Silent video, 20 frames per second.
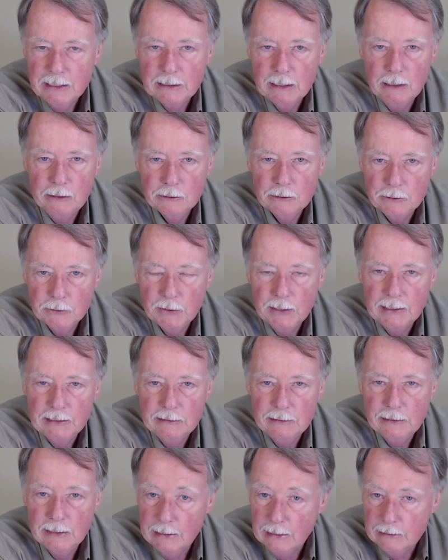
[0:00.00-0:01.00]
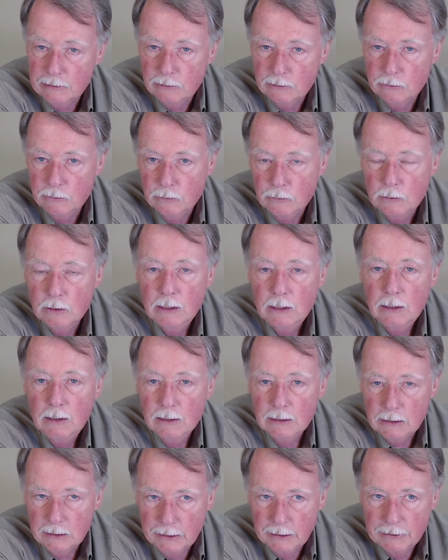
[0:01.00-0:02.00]
a color grade. Then I do
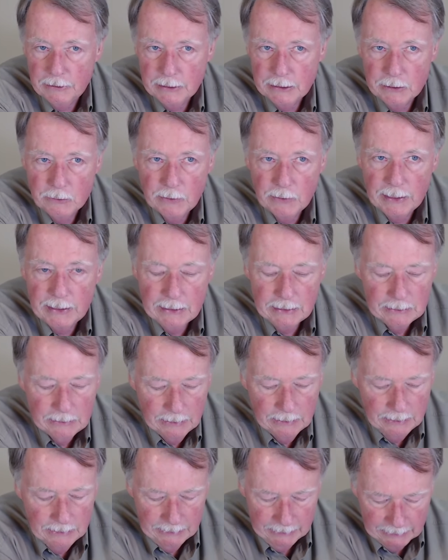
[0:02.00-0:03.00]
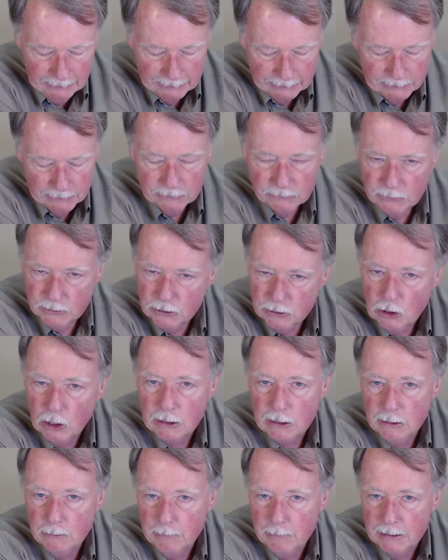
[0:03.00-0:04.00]
clarity grading. And as I was
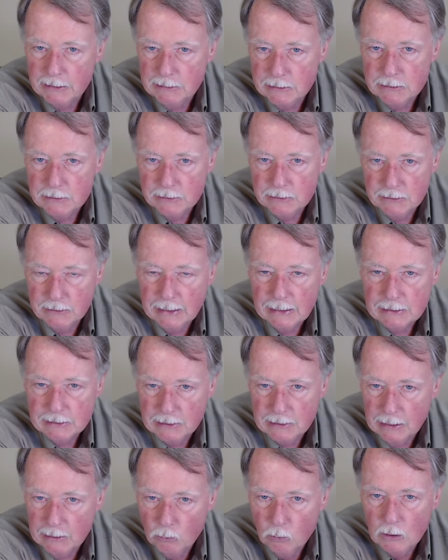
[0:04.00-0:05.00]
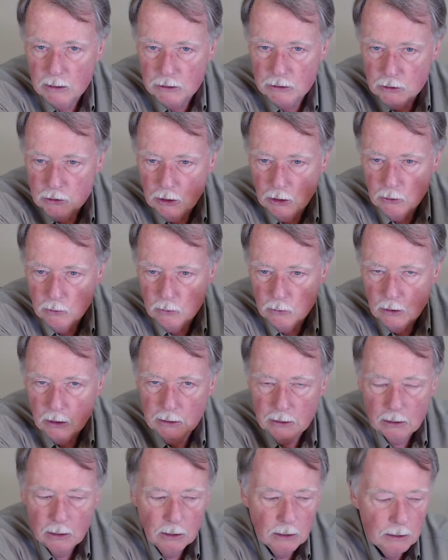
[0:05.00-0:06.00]
talking about this, an S I one stone
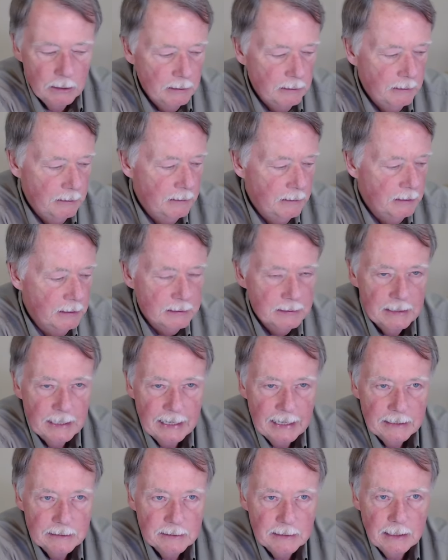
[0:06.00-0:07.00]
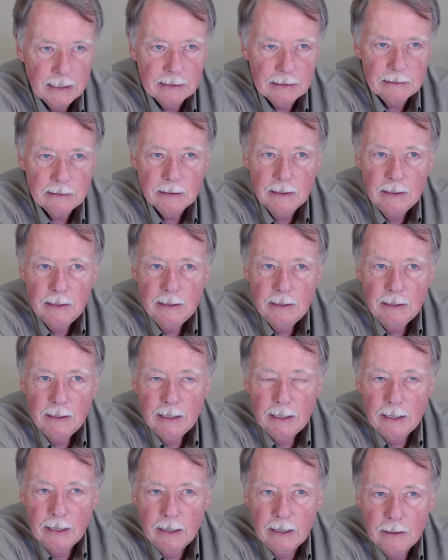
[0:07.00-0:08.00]
on, on this tanzanite,
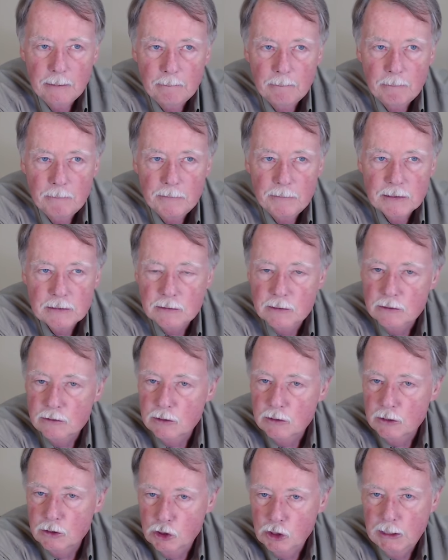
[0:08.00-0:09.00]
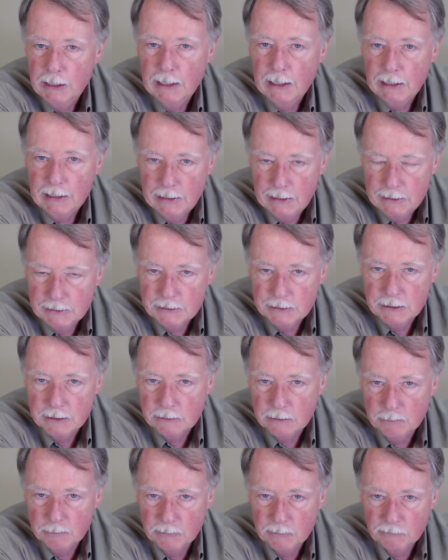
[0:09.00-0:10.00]
Um, this is the G I A
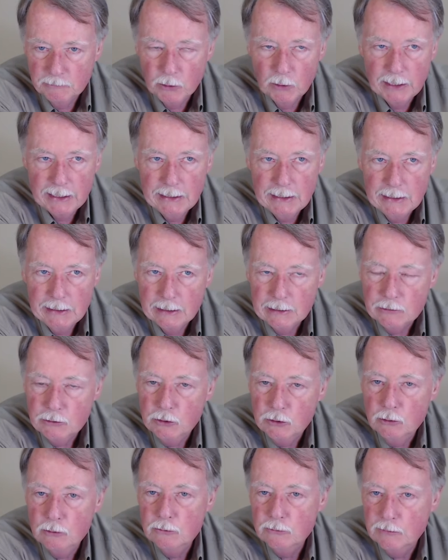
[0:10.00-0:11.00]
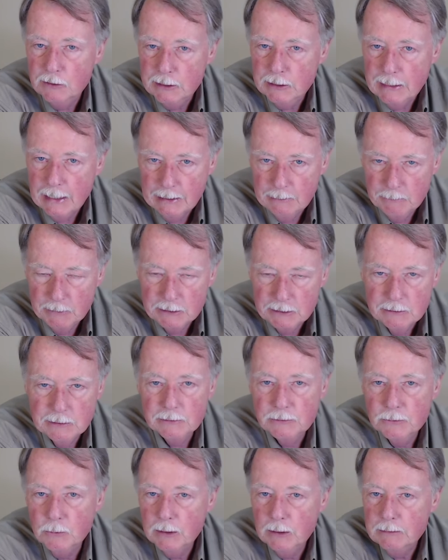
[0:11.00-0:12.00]
system of grading that's used for diamonds.
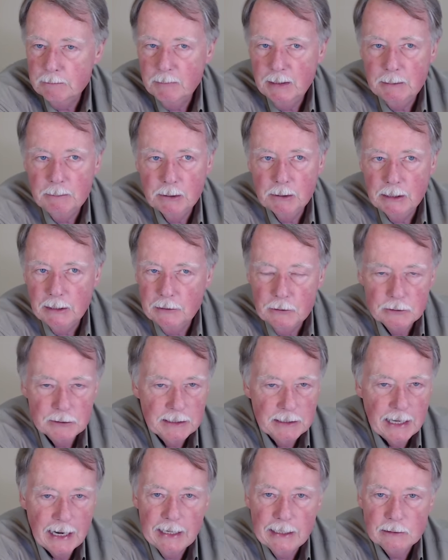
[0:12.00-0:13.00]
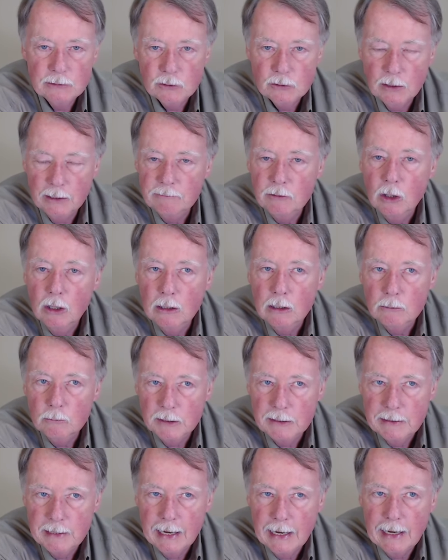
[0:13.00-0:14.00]
It's what people understand, so I've gone
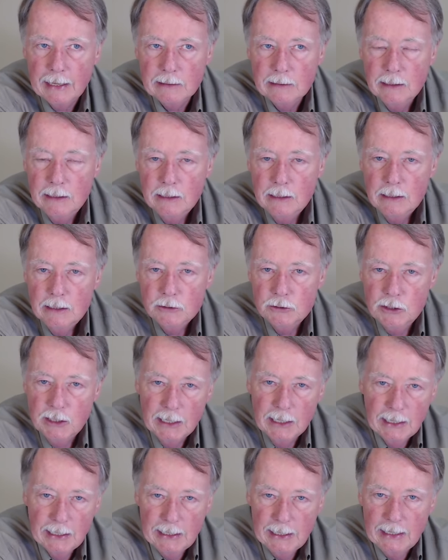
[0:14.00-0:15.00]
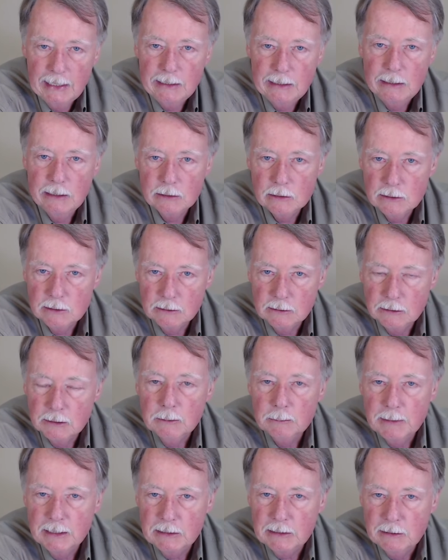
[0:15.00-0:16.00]
with that. G I A does a
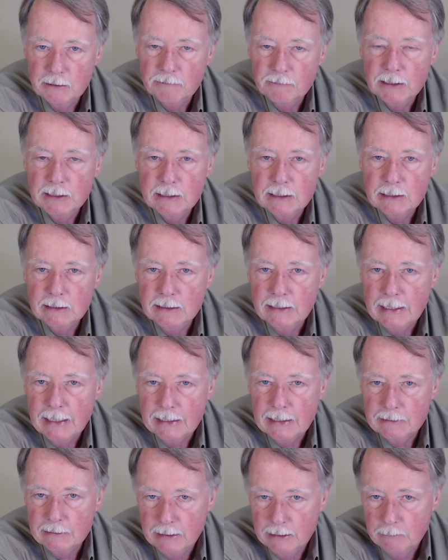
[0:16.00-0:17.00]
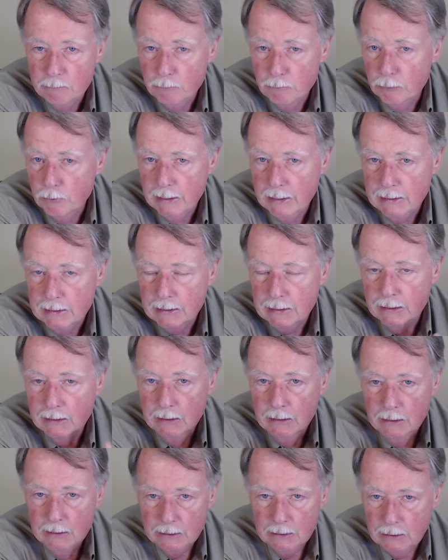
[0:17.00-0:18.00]
little bit different in that they break
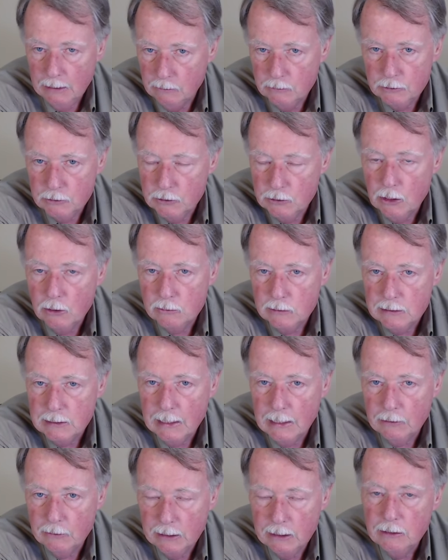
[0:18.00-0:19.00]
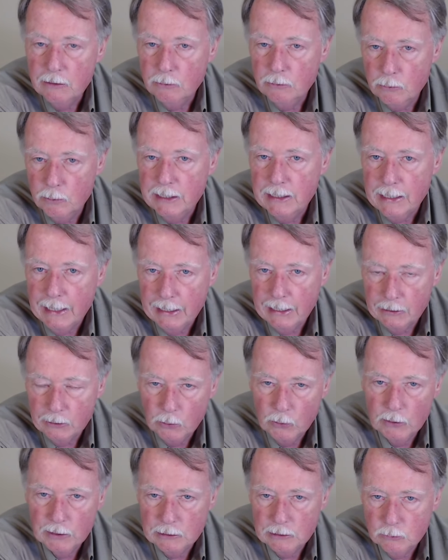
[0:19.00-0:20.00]
colored stones down into three
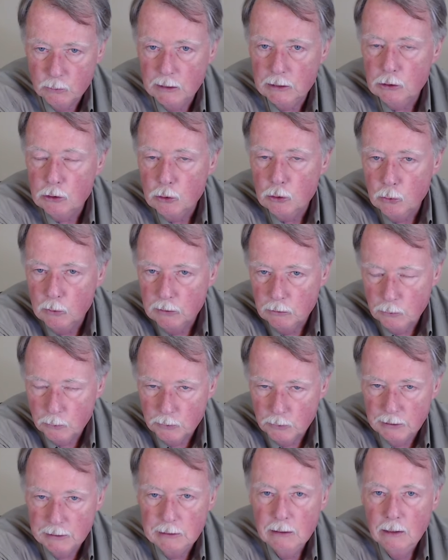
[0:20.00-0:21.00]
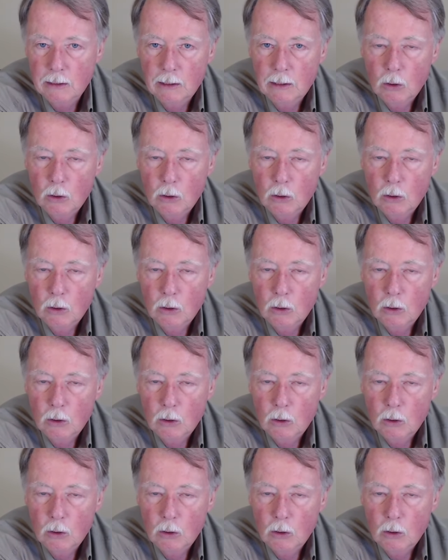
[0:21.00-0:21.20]
categories, one, two, and three.